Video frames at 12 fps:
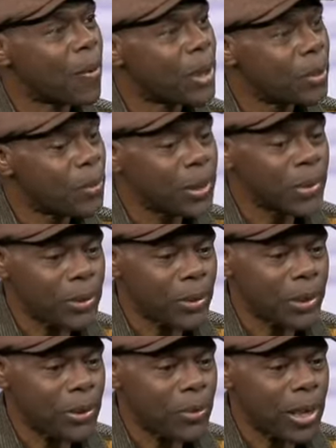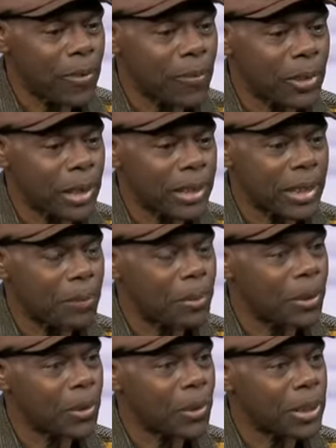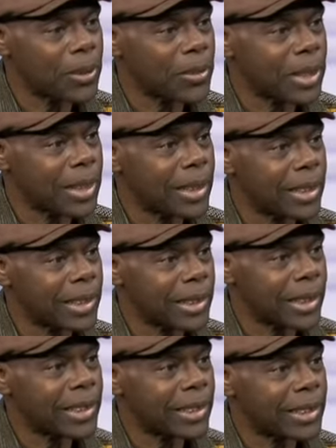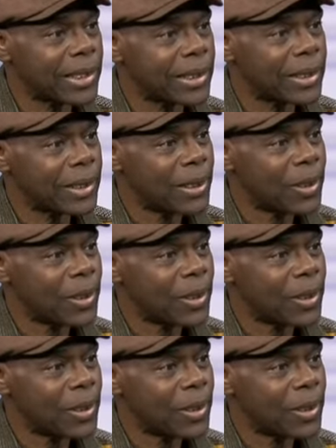One of the reasons why, for example, the United States